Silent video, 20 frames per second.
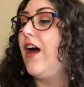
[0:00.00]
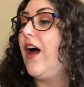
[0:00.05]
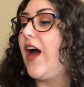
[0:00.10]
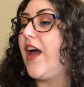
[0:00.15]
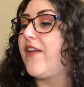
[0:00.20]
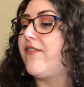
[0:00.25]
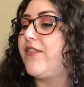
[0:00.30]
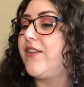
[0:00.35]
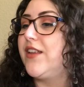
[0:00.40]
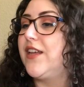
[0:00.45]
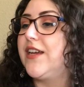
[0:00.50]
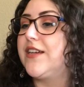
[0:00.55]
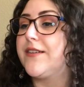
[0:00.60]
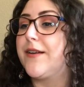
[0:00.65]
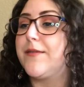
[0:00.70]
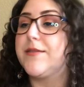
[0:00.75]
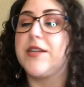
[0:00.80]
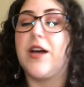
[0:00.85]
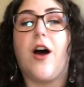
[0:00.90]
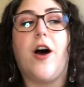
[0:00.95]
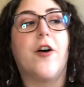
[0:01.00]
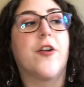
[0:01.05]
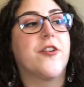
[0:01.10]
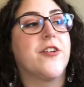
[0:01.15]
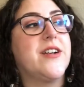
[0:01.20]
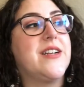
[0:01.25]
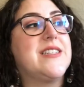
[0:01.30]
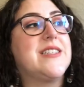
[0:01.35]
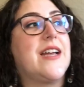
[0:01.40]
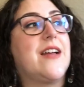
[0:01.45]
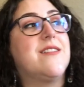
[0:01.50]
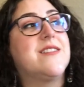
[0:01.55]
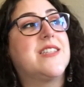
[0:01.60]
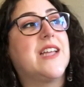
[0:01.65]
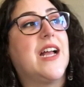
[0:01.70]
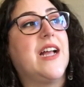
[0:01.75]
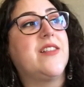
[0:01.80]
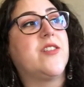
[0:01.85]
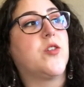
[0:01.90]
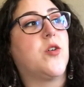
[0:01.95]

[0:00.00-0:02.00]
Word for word: I feel like sometimes the hotter it is outside,